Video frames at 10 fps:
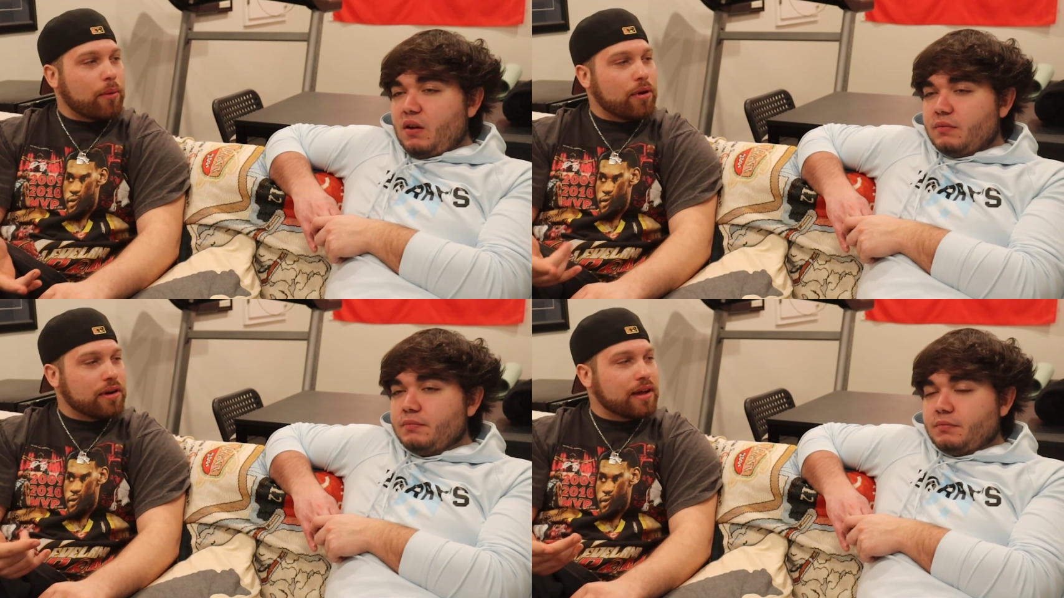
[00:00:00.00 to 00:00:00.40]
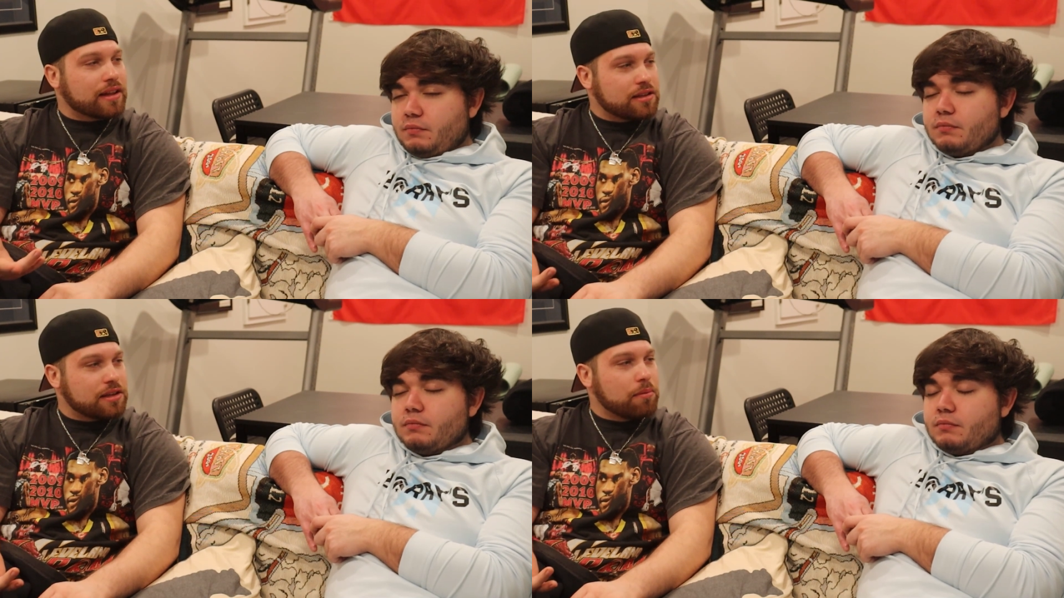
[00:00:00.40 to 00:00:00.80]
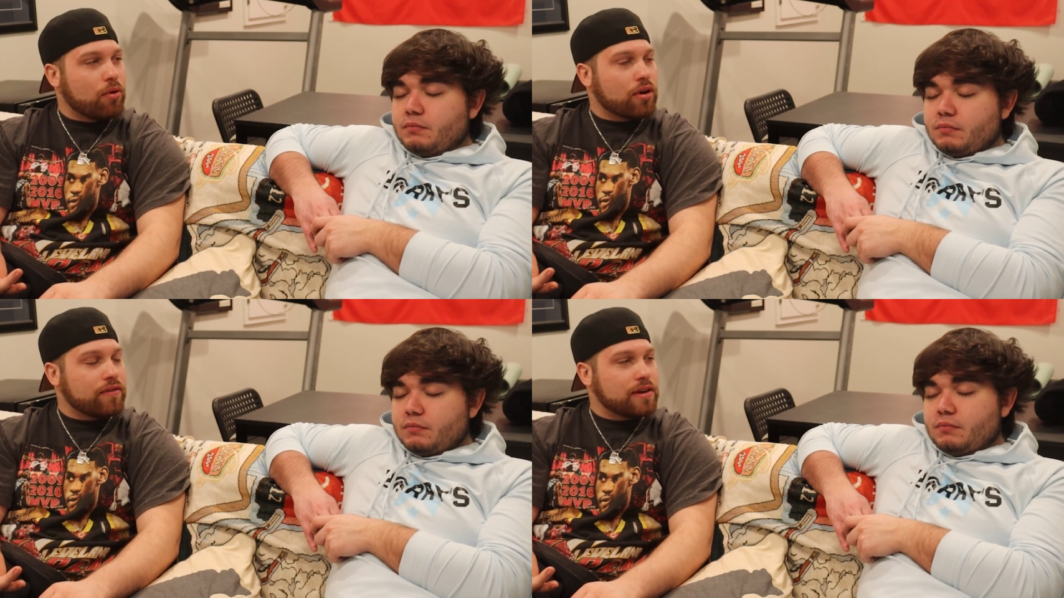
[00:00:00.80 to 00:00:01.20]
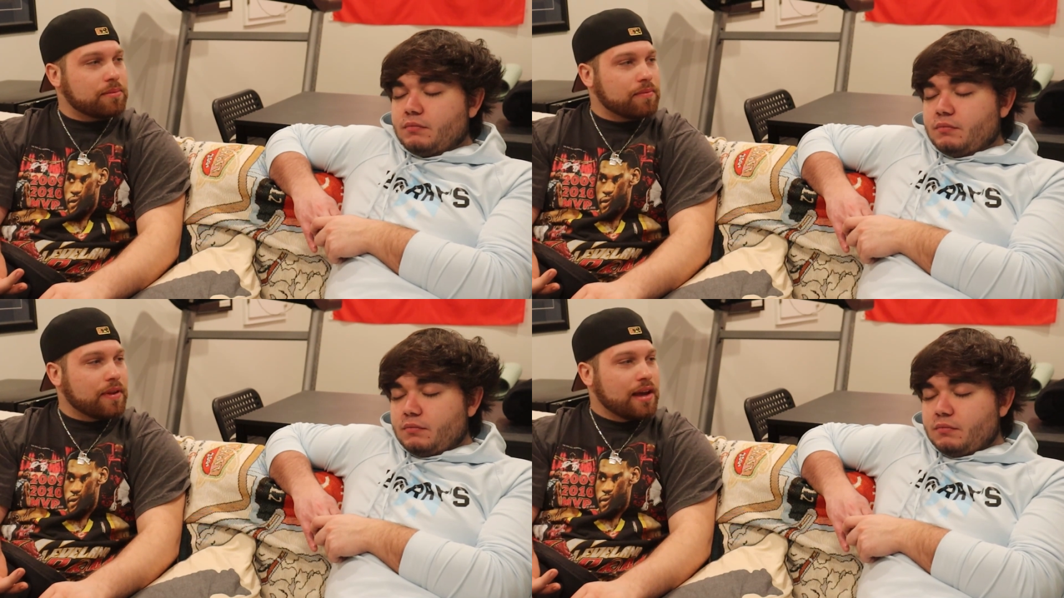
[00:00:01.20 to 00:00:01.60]
Speaker 1: I would like to see more of
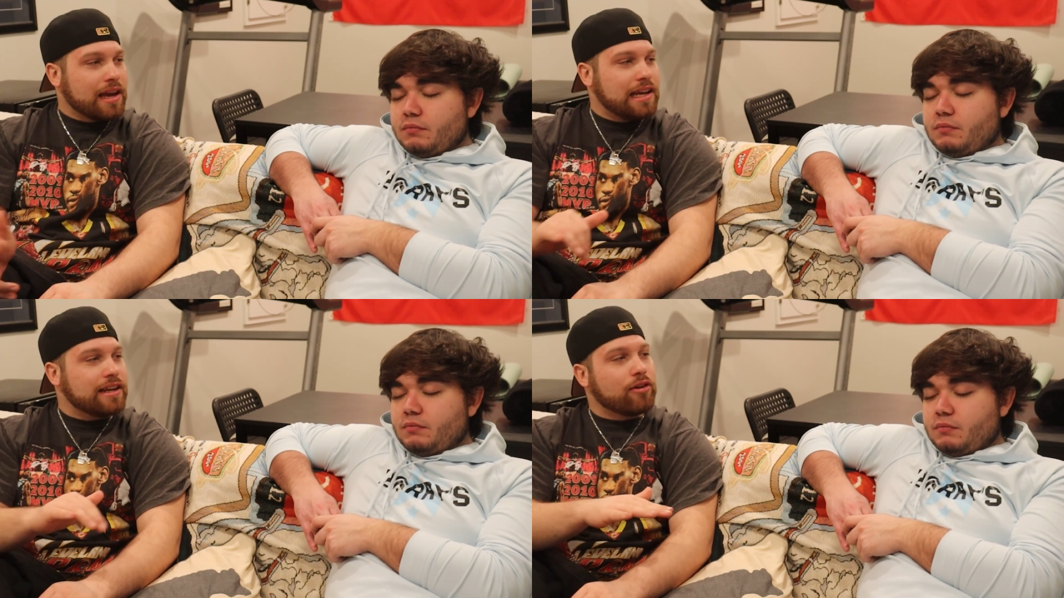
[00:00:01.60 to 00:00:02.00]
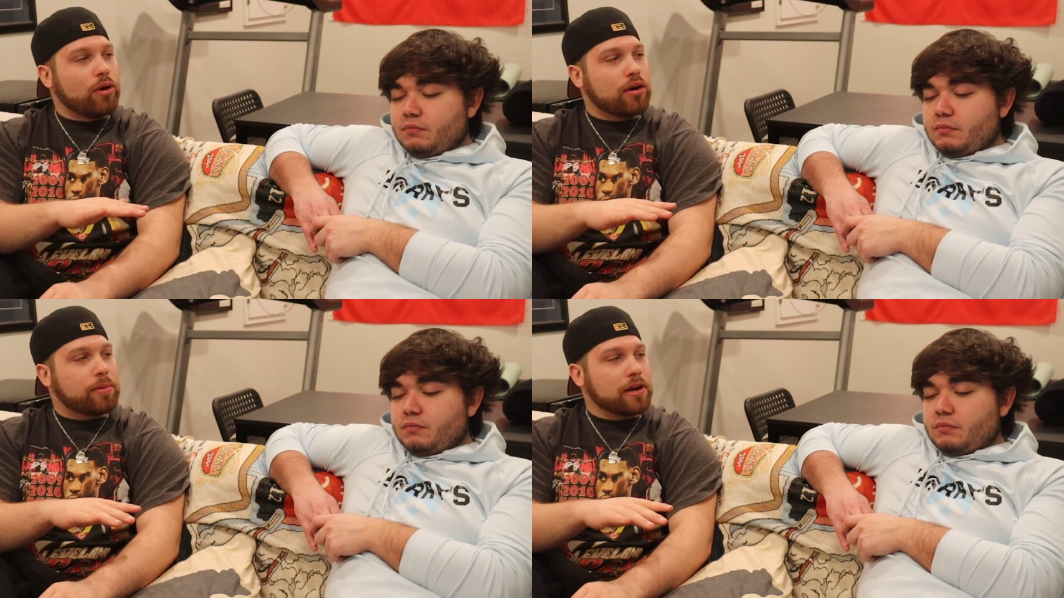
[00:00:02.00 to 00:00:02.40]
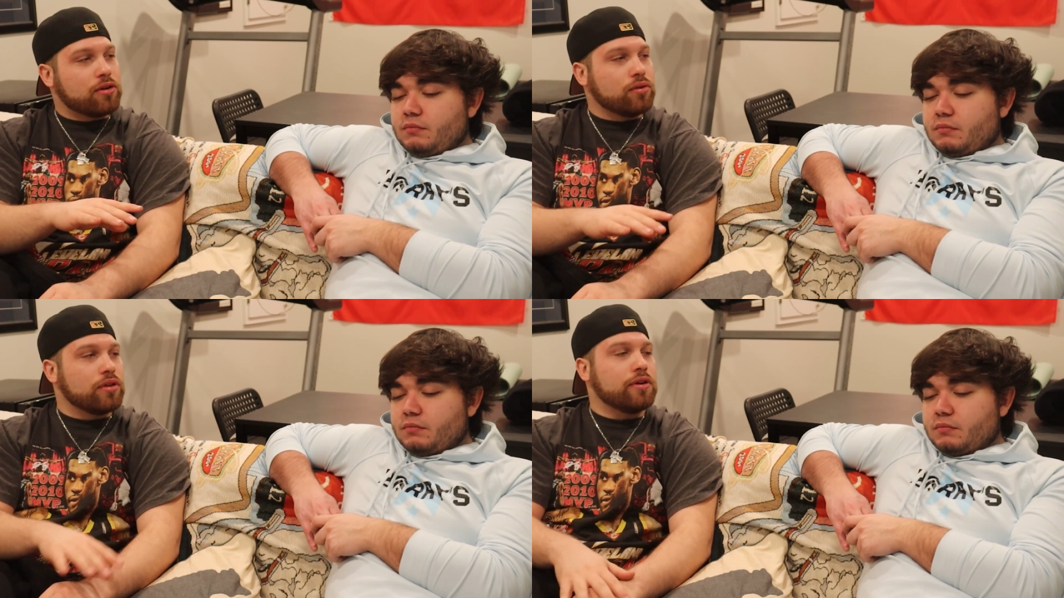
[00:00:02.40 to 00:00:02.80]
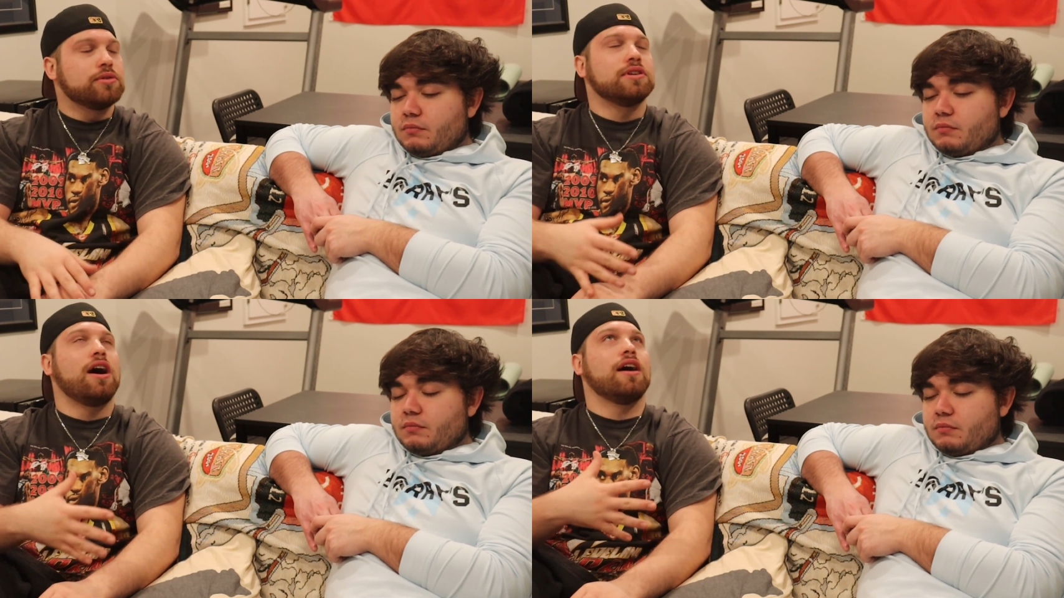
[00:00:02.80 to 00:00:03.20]
him. He did go out pretty cool though. It
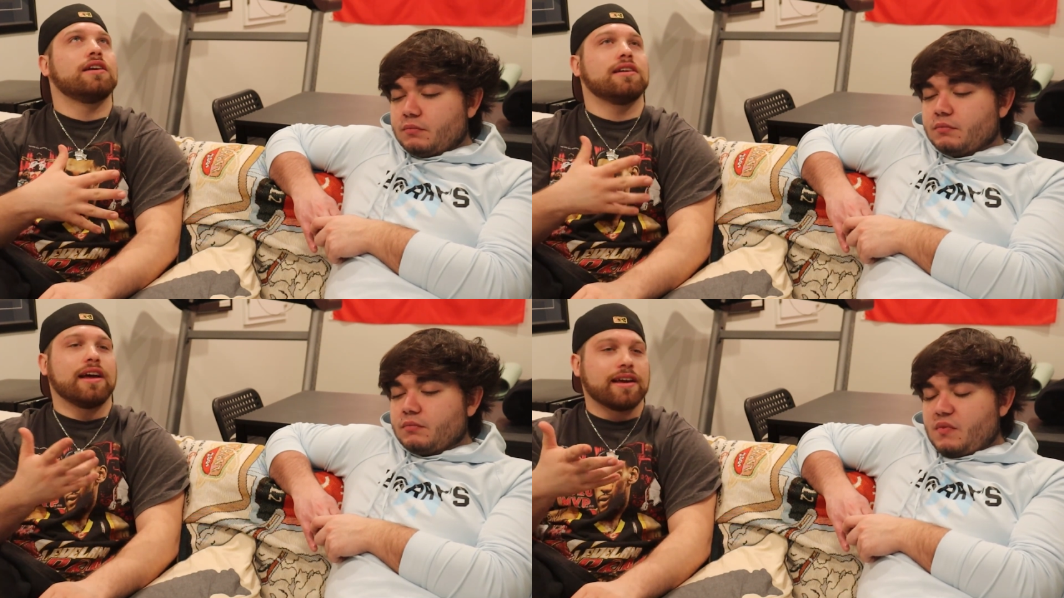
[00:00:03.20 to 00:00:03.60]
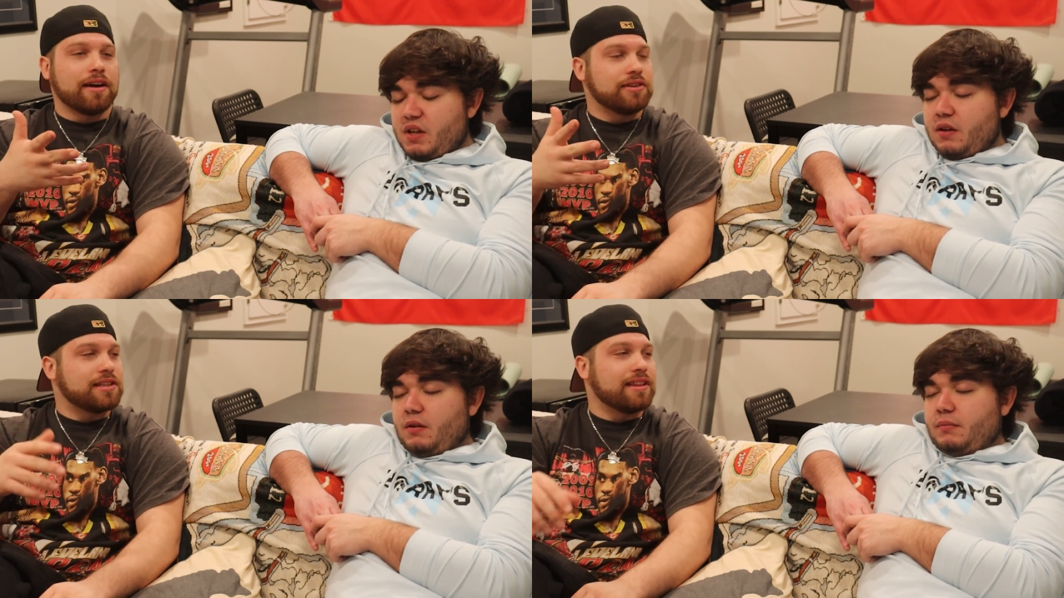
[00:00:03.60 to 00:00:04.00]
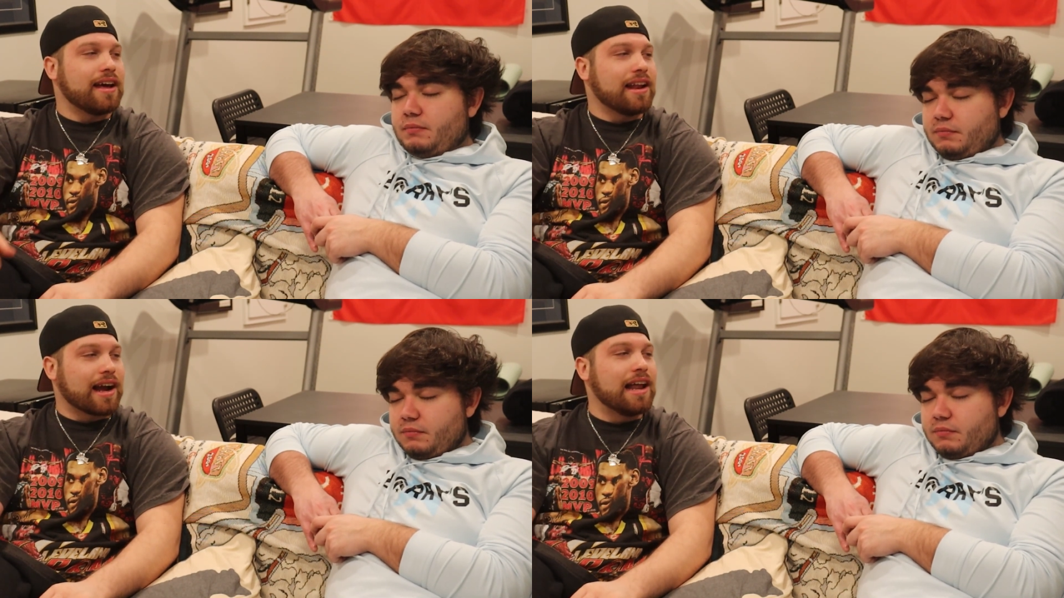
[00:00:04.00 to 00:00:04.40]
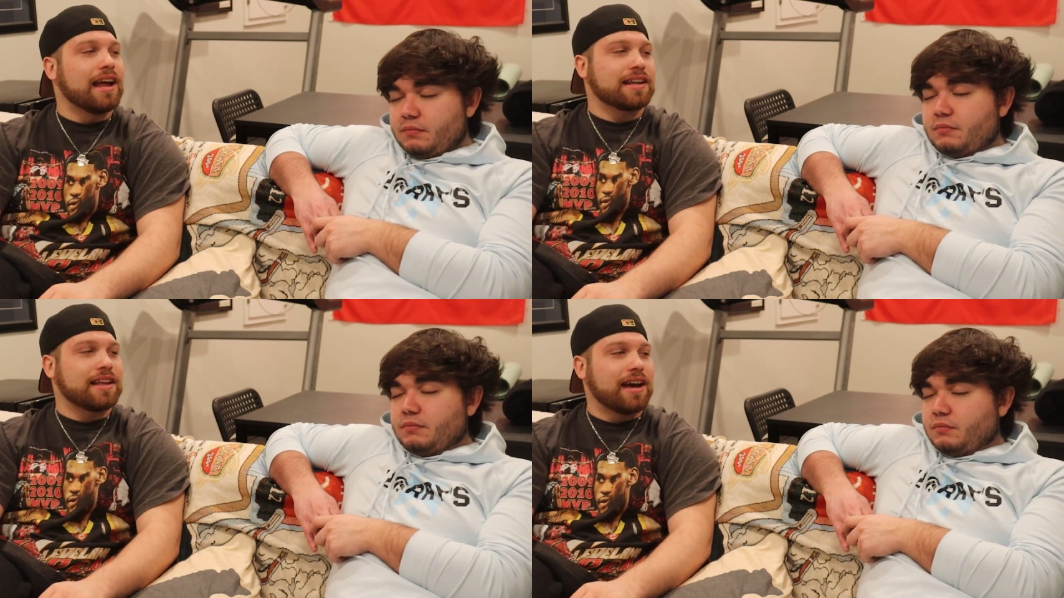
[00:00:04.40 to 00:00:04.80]
was an honor. Like yeah. I said that. Like I
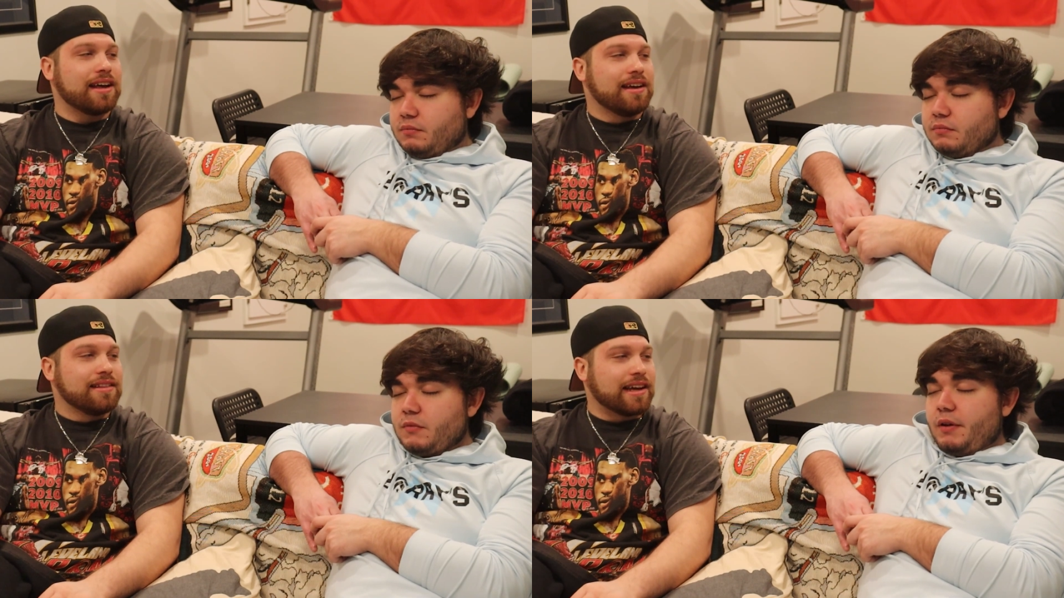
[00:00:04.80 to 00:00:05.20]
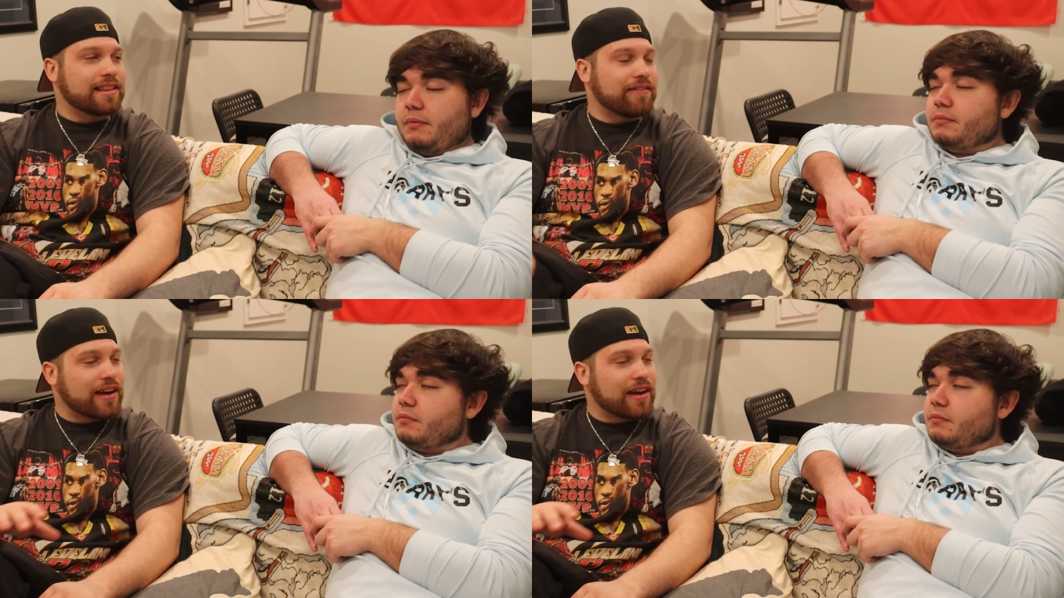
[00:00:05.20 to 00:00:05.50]
like that. Yeah. Like the